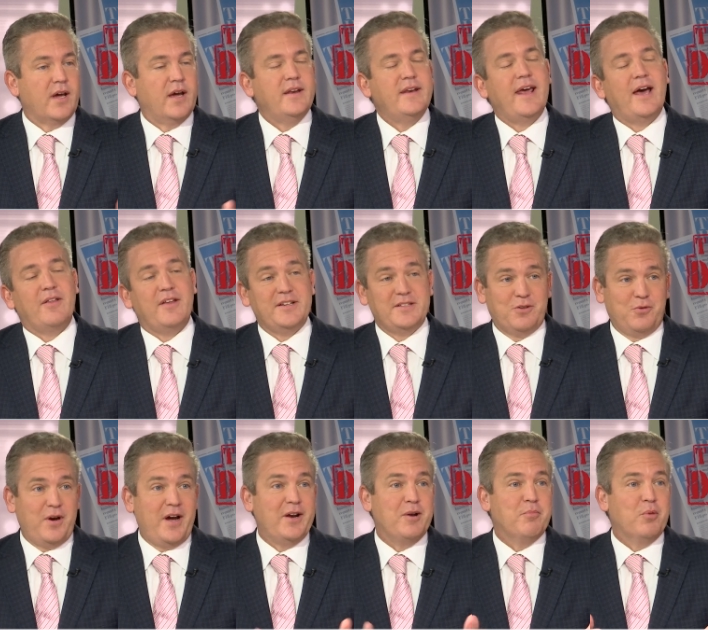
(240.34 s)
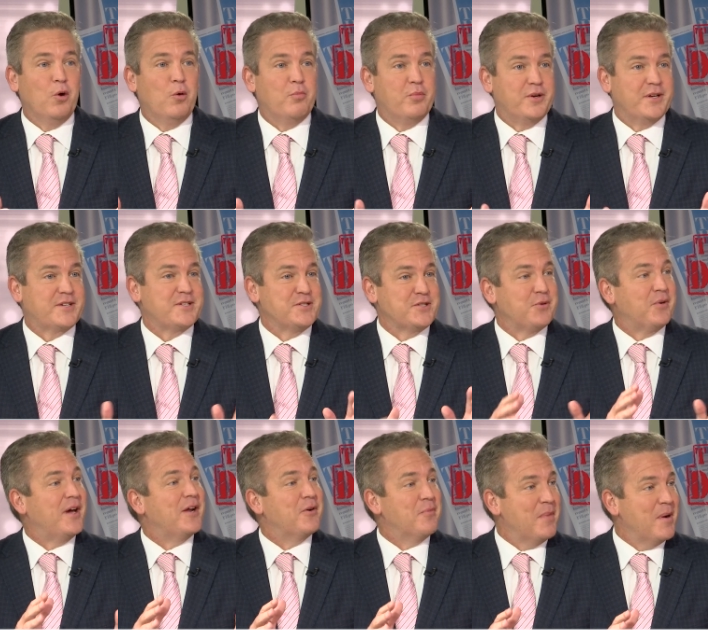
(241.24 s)
Okay. Now, that's quite a bold prediction, oh, okay. so
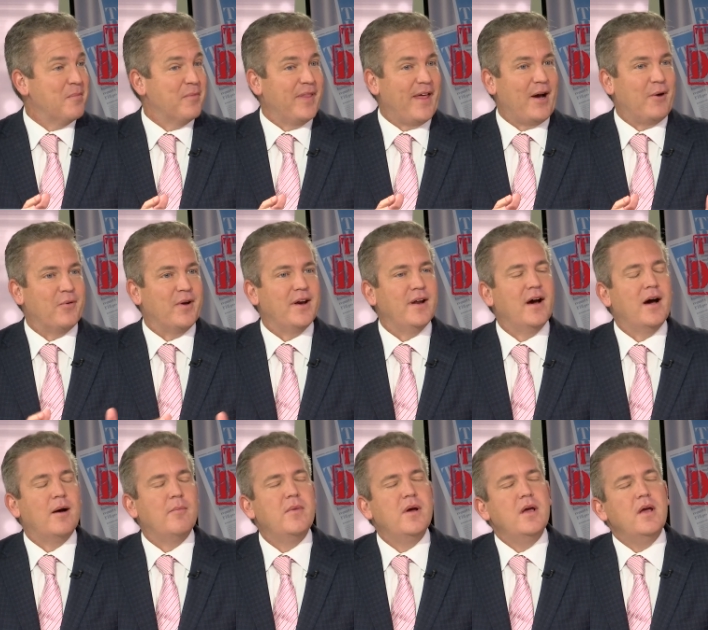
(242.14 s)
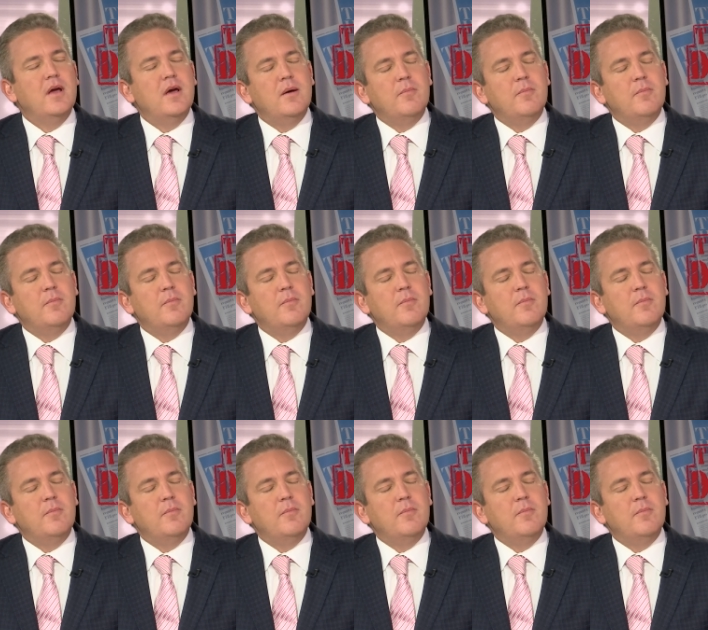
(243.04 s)
we got to remember that one. Um, yeah.